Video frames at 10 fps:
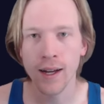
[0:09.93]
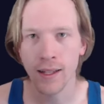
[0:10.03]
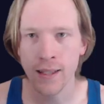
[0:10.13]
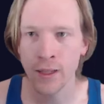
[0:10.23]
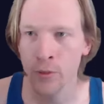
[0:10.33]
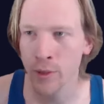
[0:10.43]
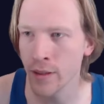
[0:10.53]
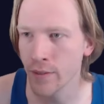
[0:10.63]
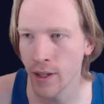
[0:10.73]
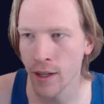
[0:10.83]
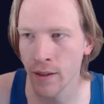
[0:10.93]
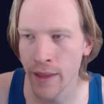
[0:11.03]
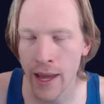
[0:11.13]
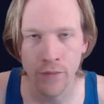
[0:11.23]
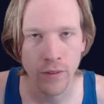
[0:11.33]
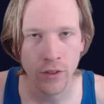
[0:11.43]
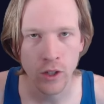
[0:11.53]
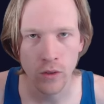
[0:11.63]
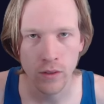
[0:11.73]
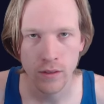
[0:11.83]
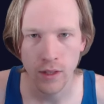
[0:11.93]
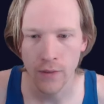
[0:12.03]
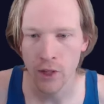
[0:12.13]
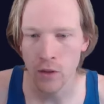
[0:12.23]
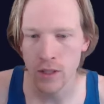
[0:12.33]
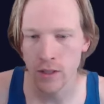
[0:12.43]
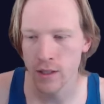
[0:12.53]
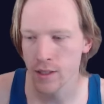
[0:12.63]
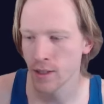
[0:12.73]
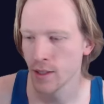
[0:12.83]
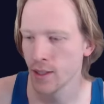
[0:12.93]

Day three of the Advent of Code video series.